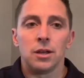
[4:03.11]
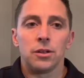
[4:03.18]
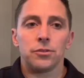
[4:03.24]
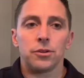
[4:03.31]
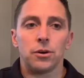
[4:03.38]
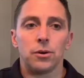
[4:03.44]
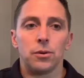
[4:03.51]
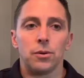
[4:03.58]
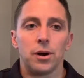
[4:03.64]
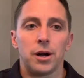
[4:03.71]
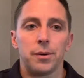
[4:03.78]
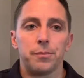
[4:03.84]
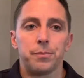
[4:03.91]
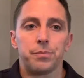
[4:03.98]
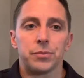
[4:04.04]

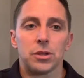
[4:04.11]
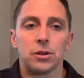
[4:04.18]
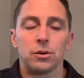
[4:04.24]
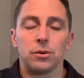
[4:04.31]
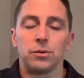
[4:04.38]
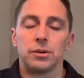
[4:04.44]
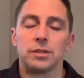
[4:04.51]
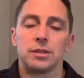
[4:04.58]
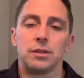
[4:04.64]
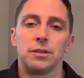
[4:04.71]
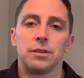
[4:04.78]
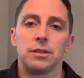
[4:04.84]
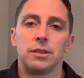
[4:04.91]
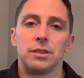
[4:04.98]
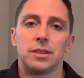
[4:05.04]
So,
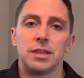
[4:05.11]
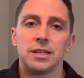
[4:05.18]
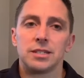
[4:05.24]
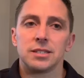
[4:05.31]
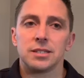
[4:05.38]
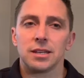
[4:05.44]
this